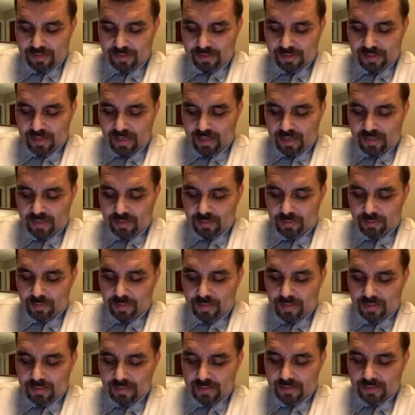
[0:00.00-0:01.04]
Jack in the
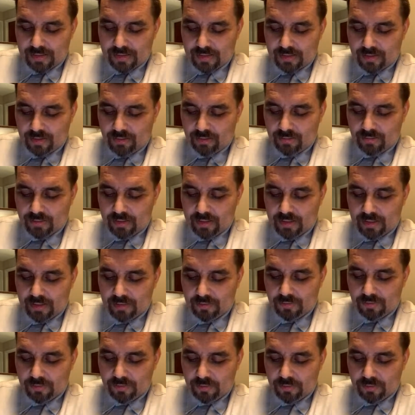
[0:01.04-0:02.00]
Box said, "Don't leave.